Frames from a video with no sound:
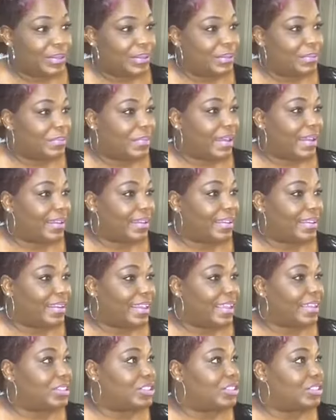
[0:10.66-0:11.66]
my
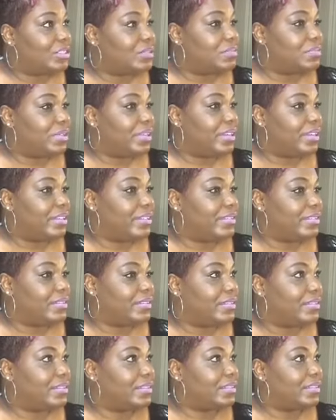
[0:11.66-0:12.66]
connection, but
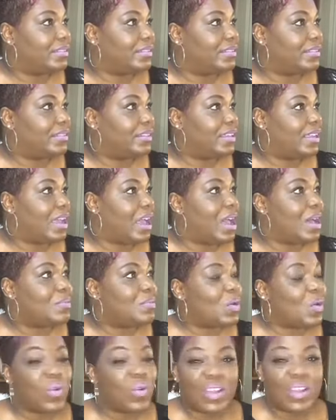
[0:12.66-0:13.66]
I'm
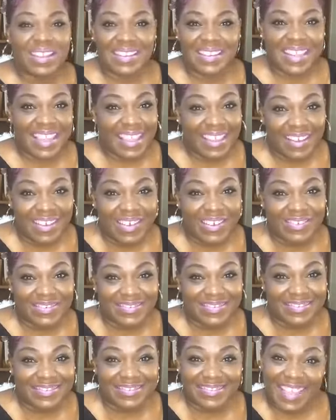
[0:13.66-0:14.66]
on now.
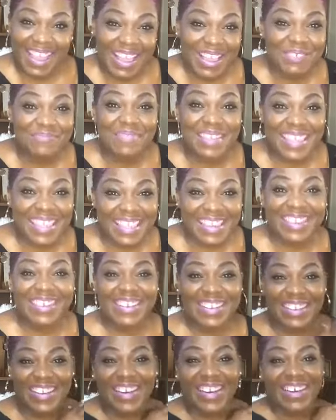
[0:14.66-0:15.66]
I'm here,
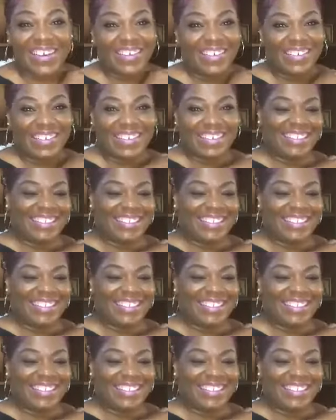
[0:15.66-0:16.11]
y'all.